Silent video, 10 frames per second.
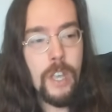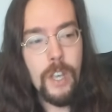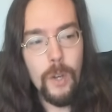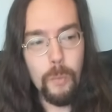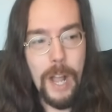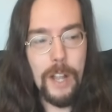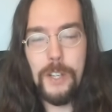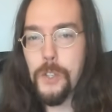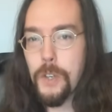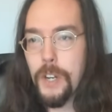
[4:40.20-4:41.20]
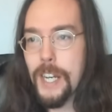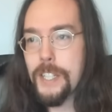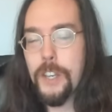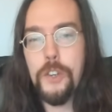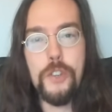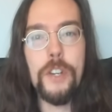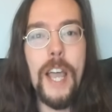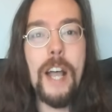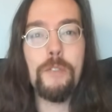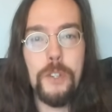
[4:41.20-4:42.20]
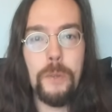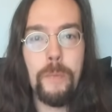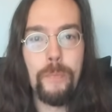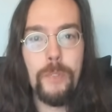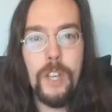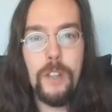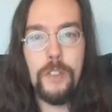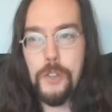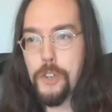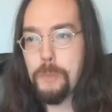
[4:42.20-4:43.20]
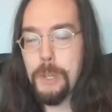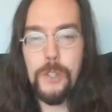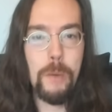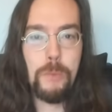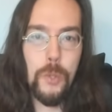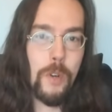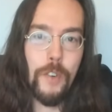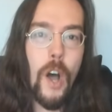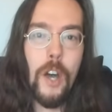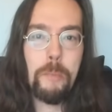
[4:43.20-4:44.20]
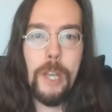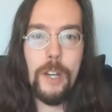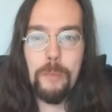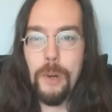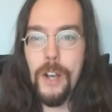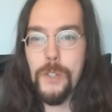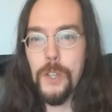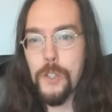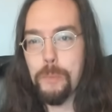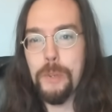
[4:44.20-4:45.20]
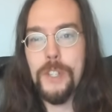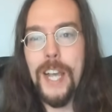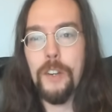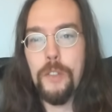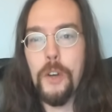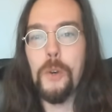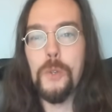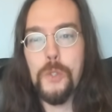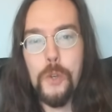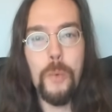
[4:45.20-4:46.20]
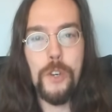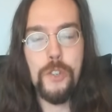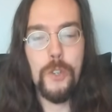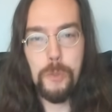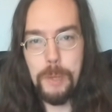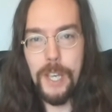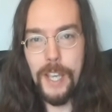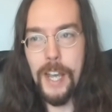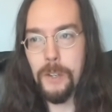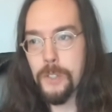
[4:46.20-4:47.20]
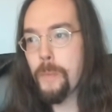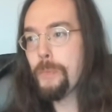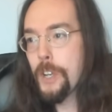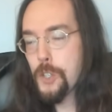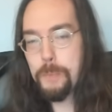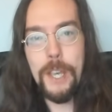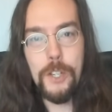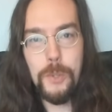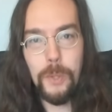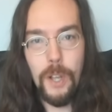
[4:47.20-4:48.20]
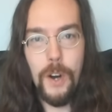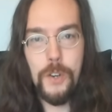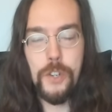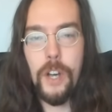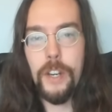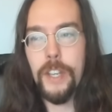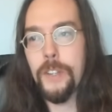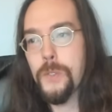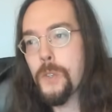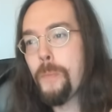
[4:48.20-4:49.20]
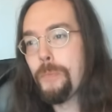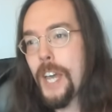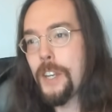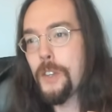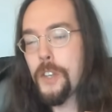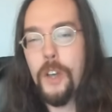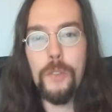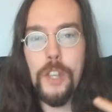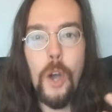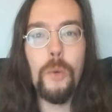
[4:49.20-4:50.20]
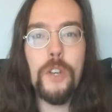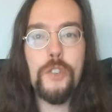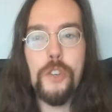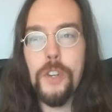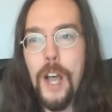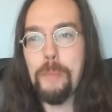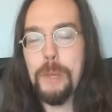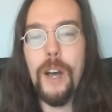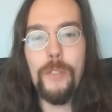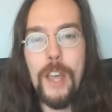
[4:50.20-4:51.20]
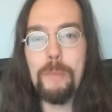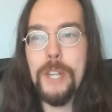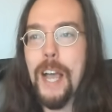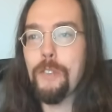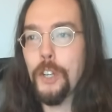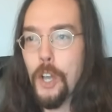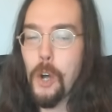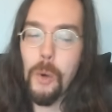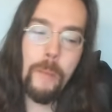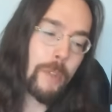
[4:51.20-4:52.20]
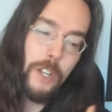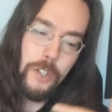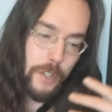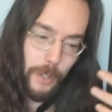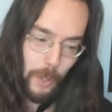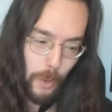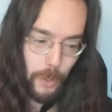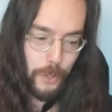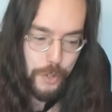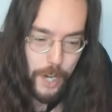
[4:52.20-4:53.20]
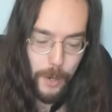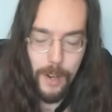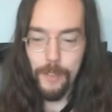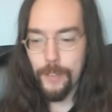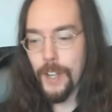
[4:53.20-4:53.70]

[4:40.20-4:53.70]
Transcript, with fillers: While it's a good idea, you shouldn't have to. There should be some sort of automated process to protect those who wish to speak out speak to a large audience, and the, you know, the onus should not be on them to have to go to their local sheriff